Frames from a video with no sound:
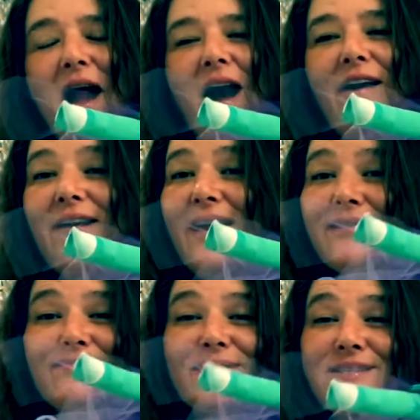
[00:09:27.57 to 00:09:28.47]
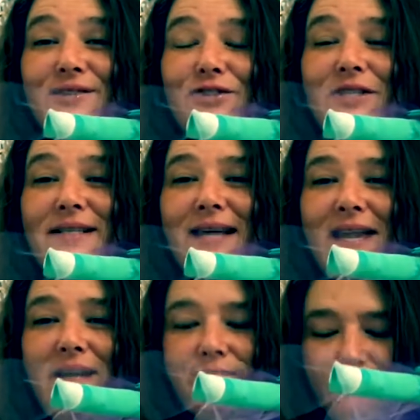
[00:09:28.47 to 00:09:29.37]
All right, so she's
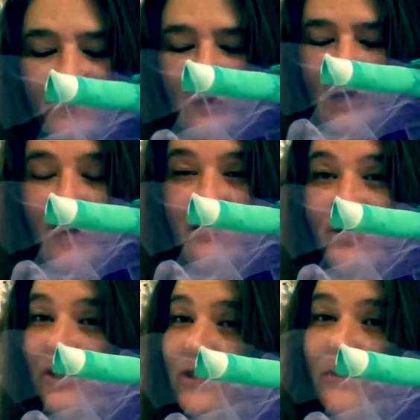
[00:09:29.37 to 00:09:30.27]
saying, just